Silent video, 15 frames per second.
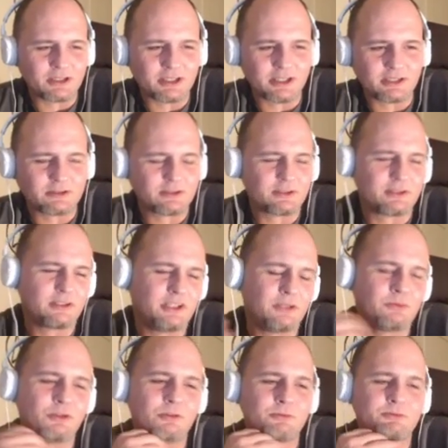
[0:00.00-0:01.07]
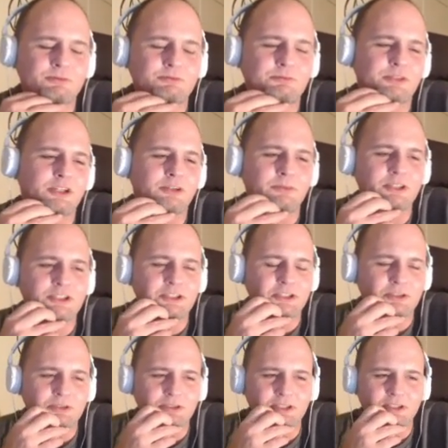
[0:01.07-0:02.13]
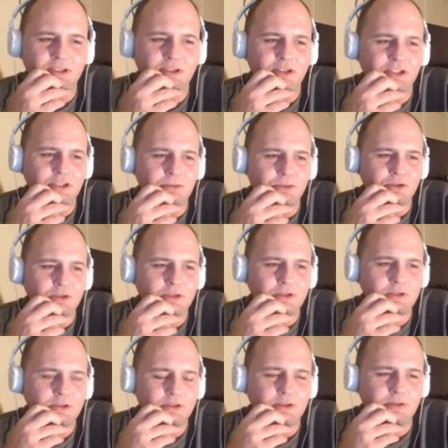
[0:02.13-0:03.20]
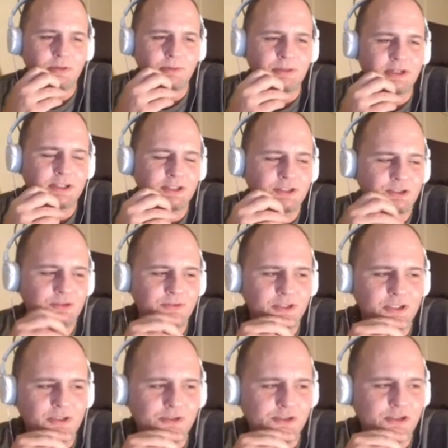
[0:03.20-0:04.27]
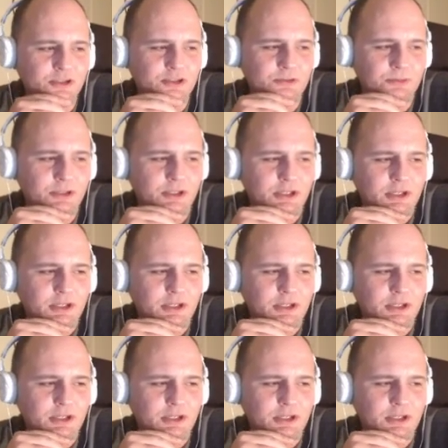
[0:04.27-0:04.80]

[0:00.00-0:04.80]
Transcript: Like, he won't be on my channel at all anymore. I'm not going to do videos on him.